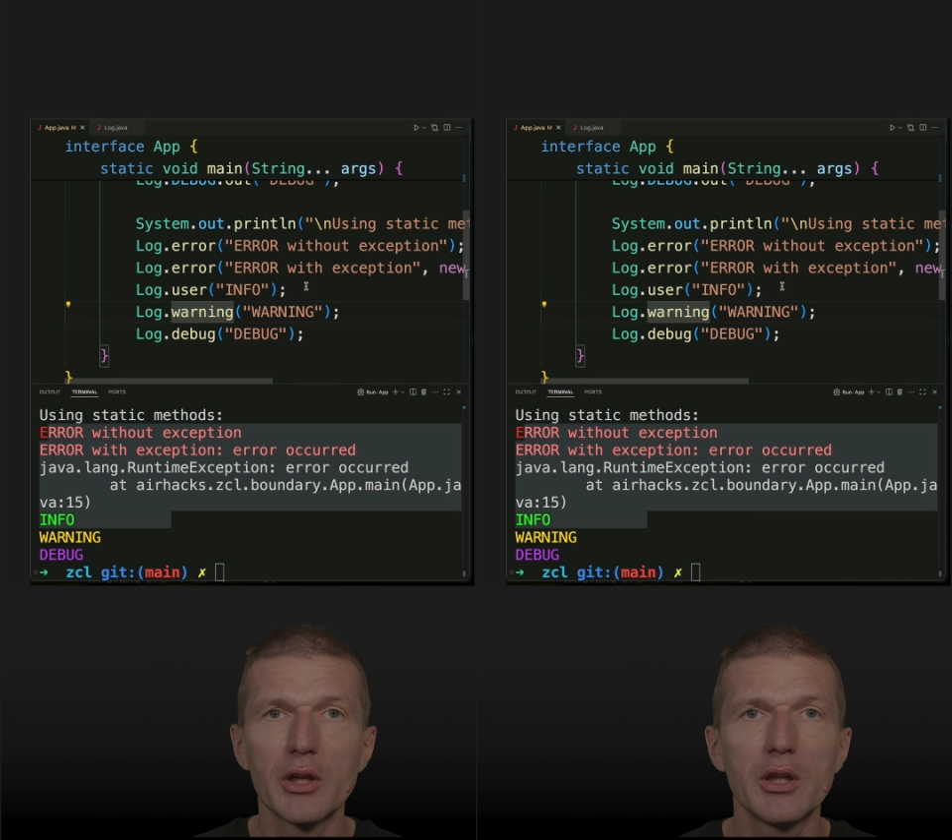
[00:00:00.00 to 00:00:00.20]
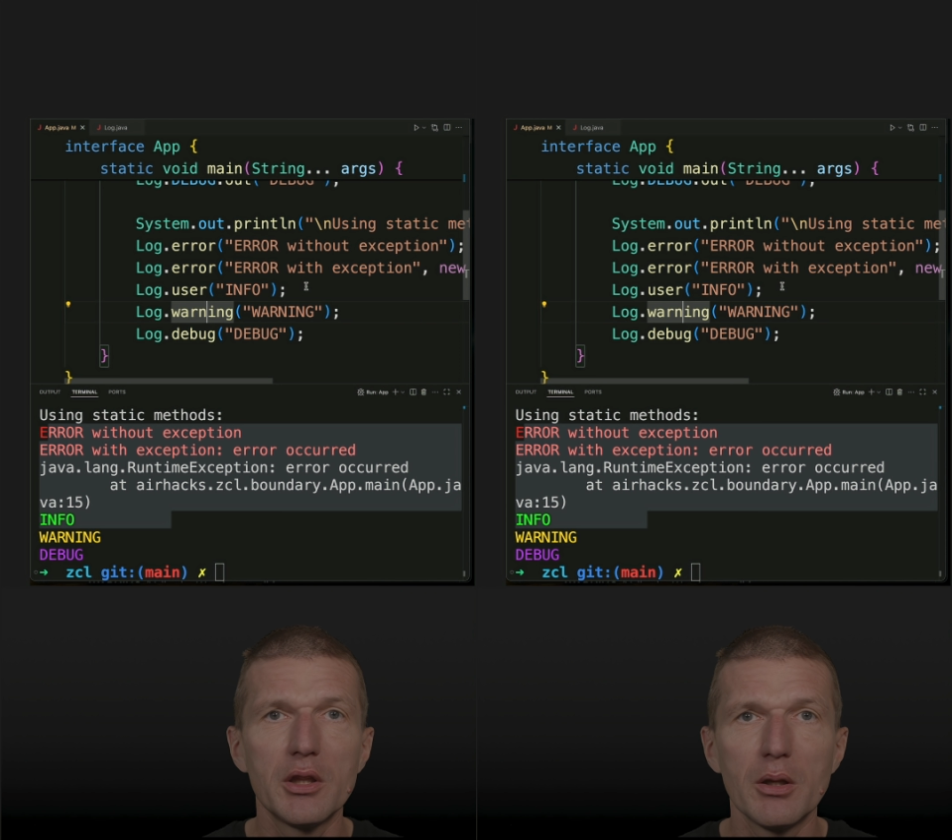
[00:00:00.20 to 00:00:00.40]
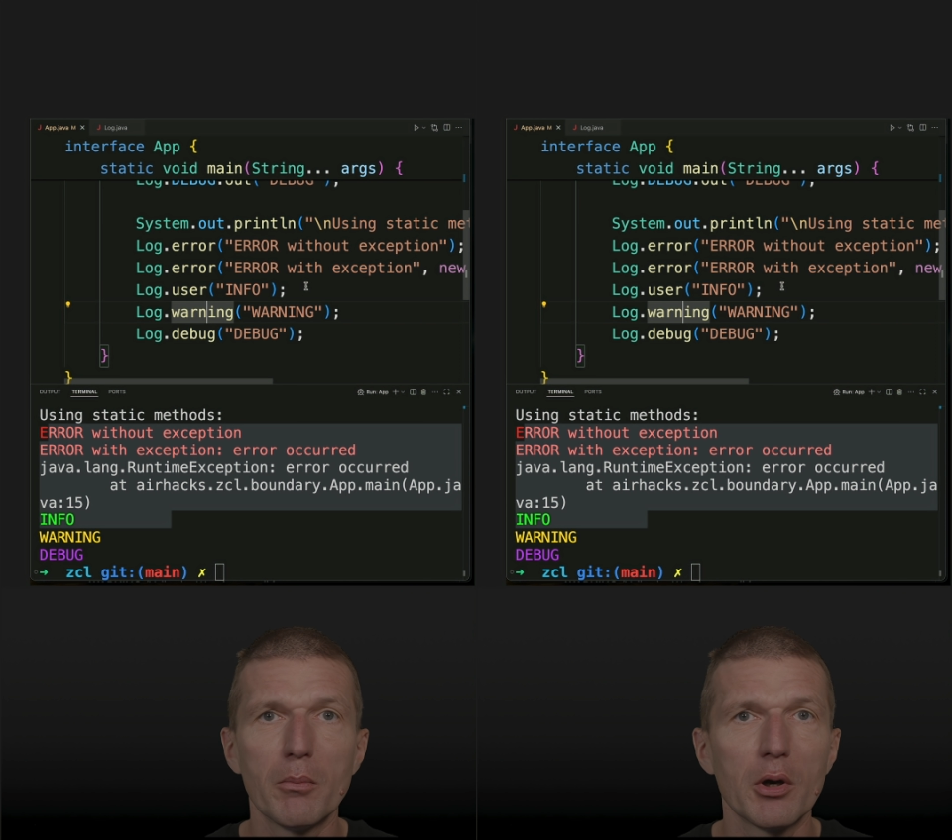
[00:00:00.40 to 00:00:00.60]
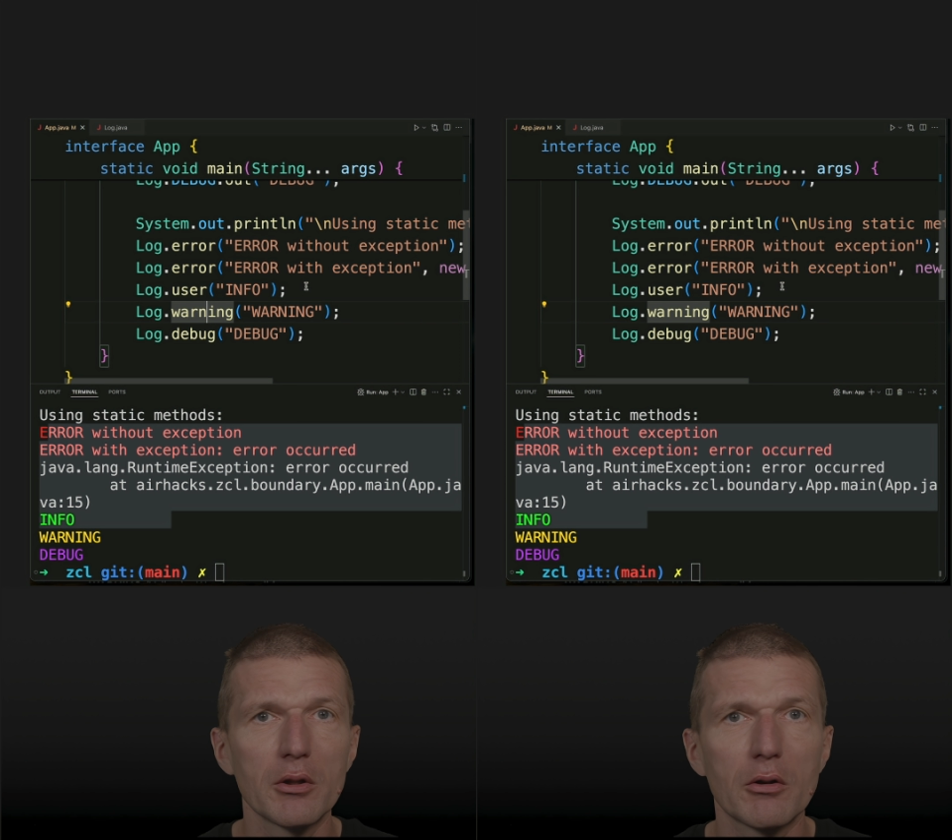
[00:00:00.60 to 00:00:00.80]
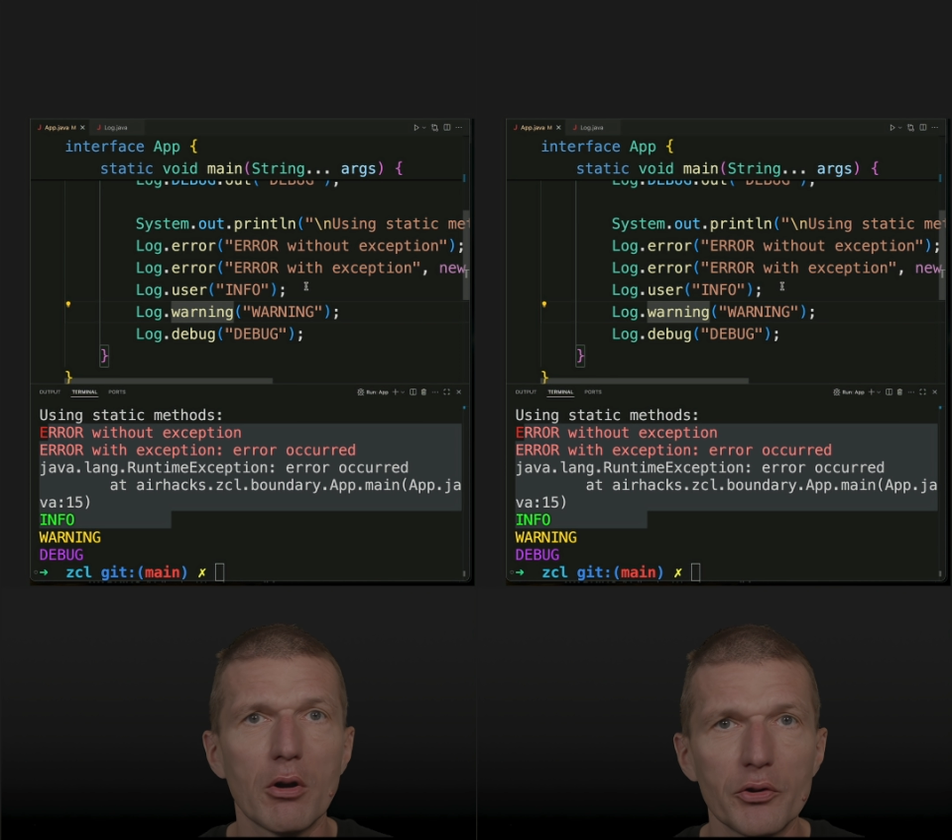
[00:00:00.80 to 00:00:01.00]
in the
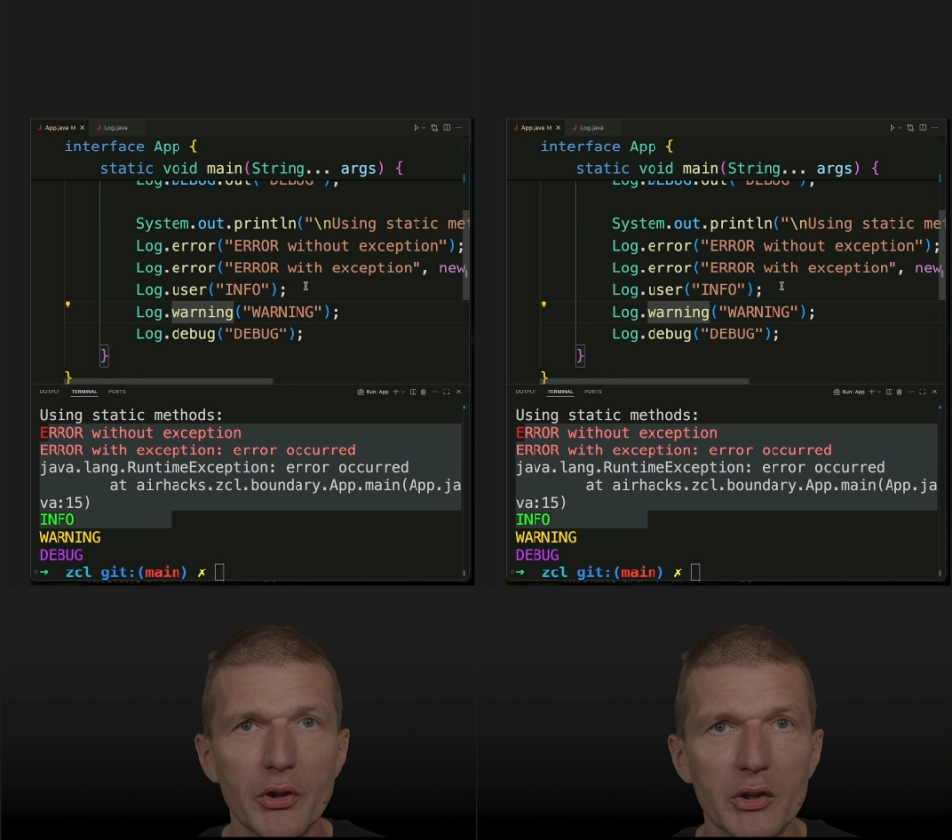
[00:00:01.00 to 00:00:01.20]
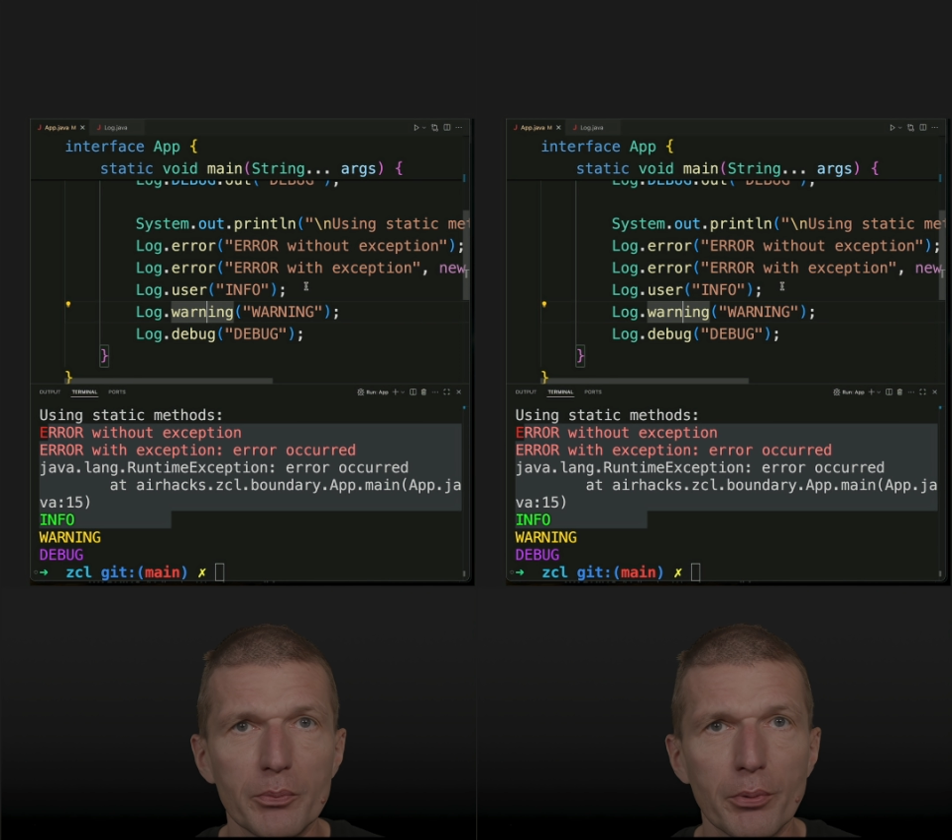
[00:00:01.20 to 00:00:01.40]
model context